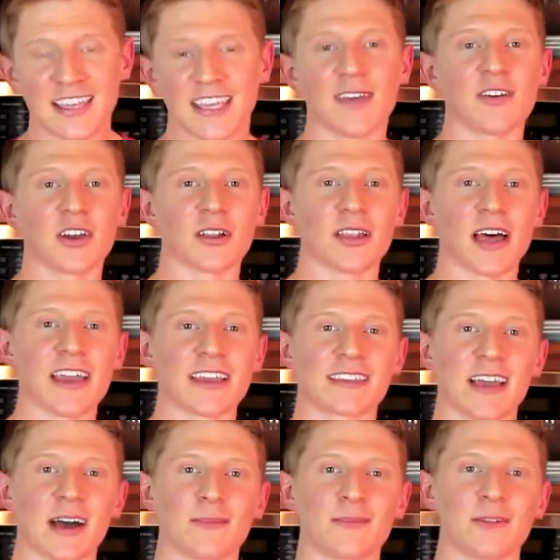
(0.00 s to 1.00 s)
give it a
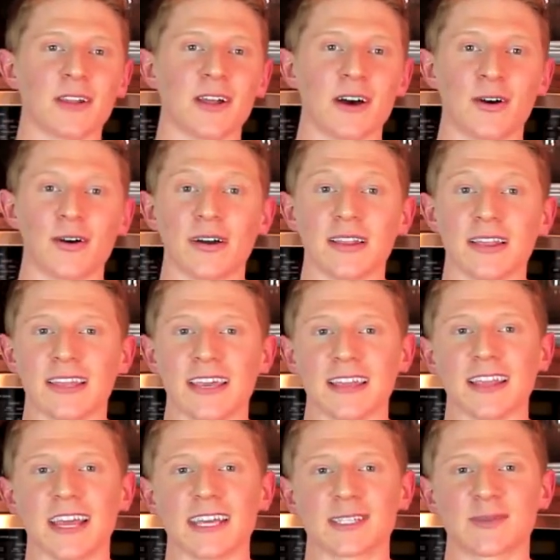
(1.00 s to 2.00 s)
like down below.
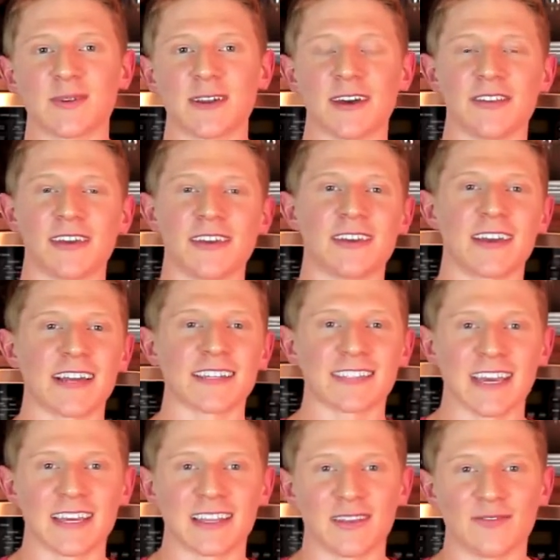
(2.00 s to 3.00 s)
It lets me know that you
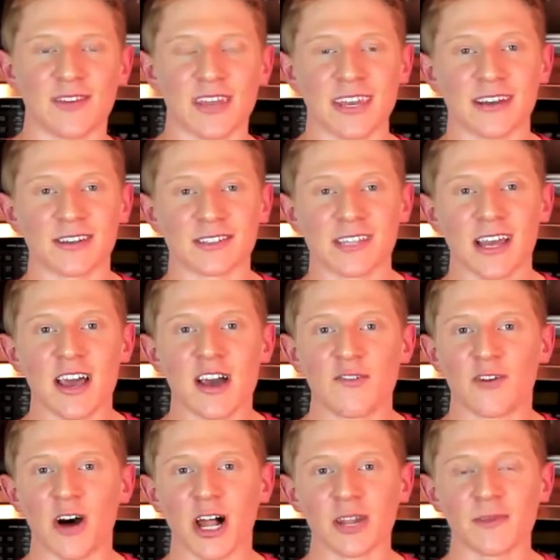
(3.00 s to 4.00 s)
guys like the videos.
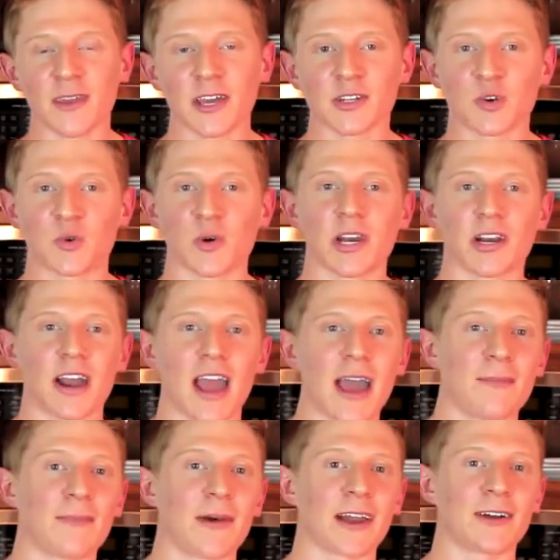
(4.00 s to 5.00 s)
Follow me on Twitter
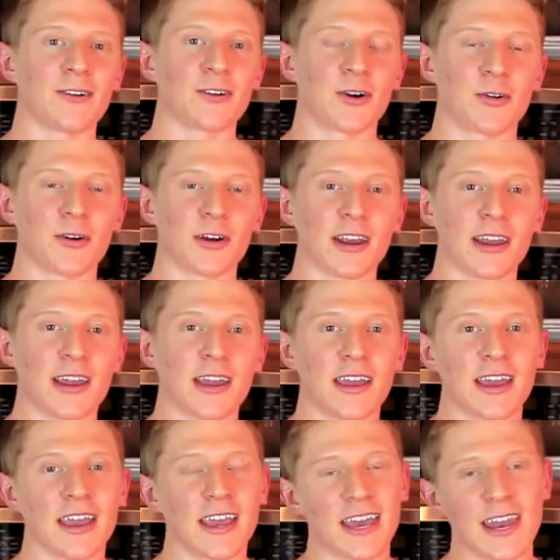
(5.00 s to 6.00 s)
at Michael Corey,
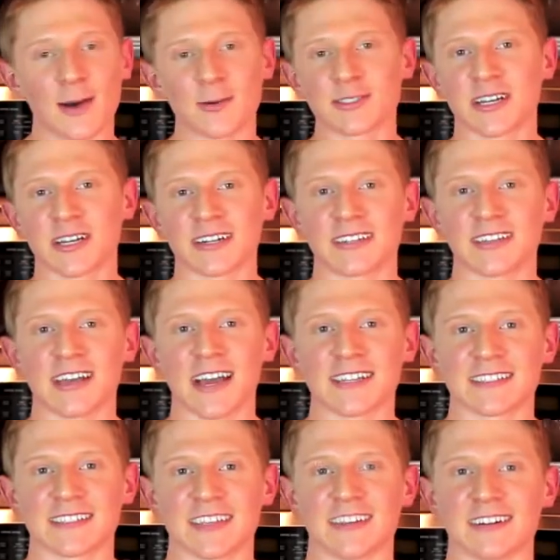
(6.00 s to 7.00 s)
and I will talk to you
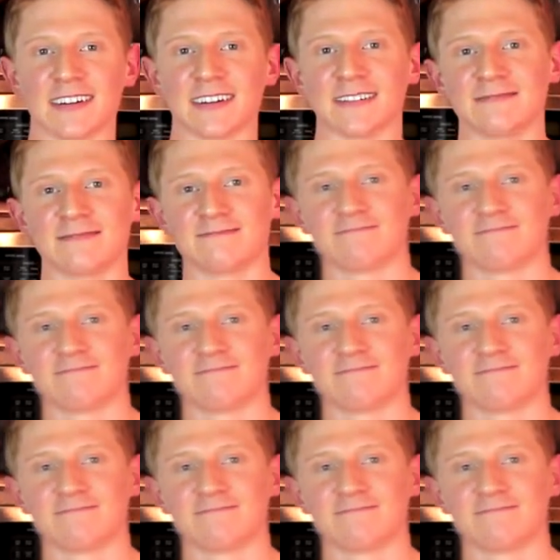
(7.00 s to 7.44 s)
guys later.